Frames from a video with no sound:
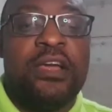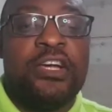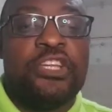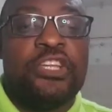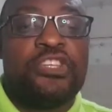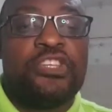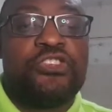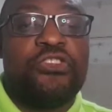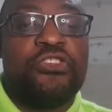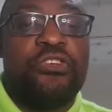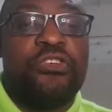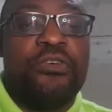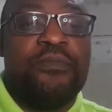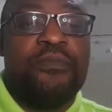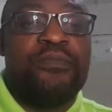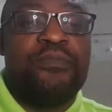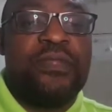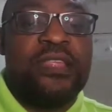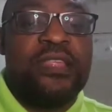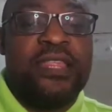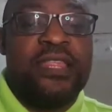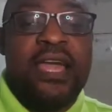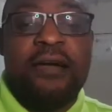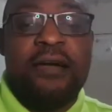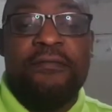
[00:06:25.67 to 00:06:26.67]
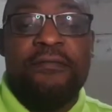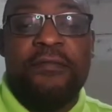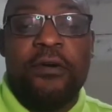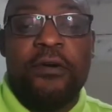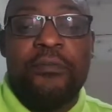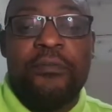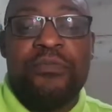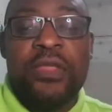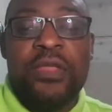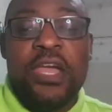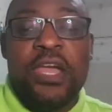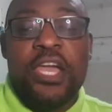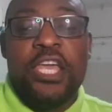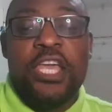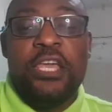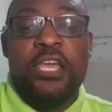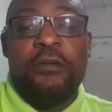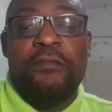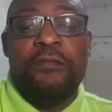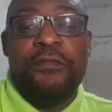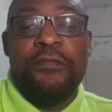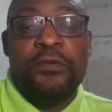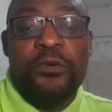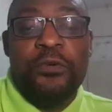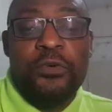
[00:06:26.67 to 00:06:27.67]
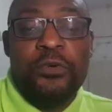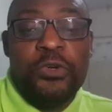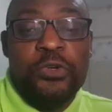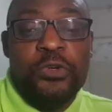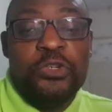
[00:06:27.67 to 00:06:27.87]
So therefore, if you